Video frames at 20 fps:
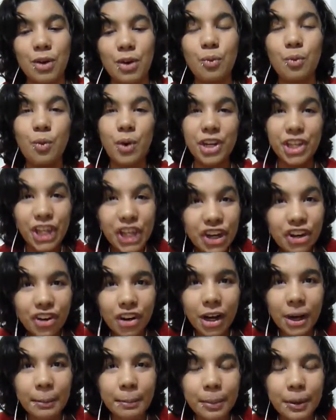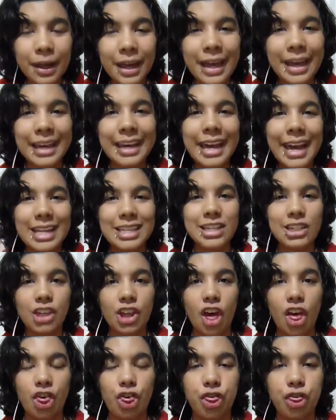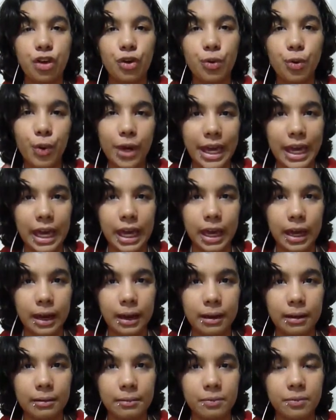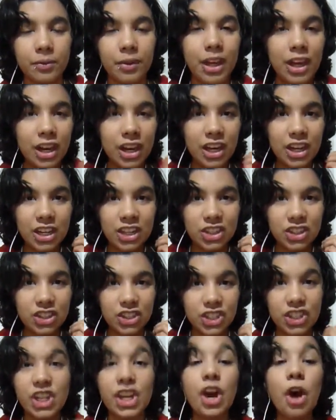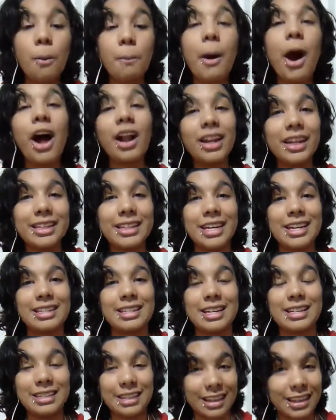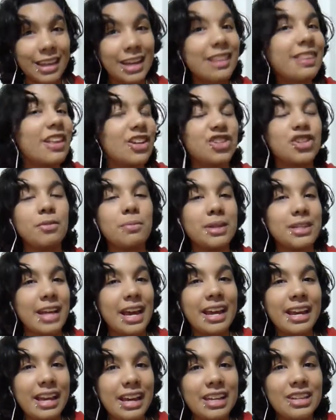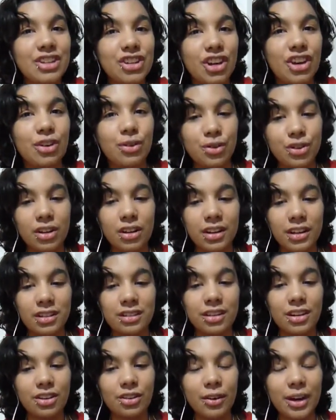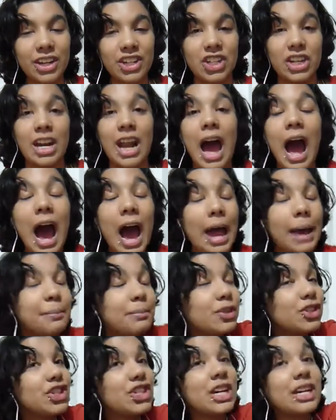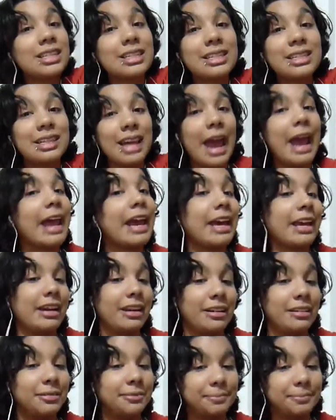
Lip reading: when Europe gets 3. Geopolitics is a thing that should be taken into consideration. I'm just saying.